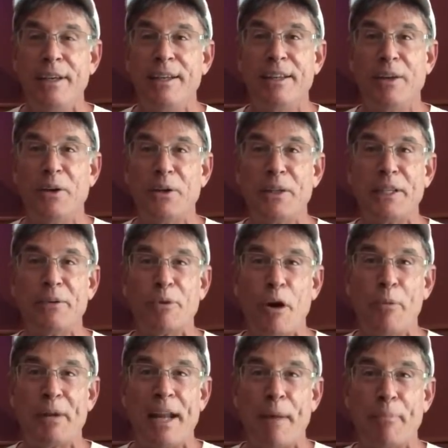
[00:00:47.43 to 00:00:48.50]
the Holy
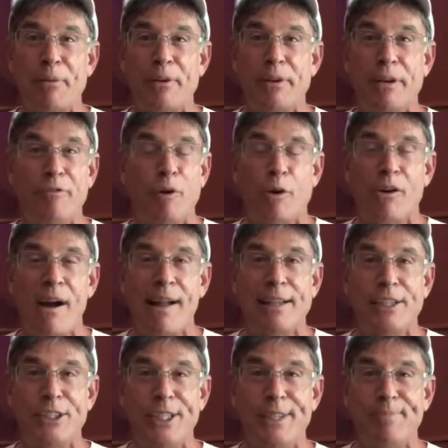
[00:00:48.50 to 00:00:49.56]
Roman Emperor of
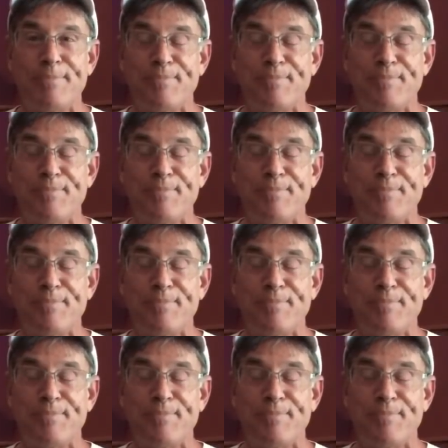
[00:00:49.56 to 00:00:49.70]
horology?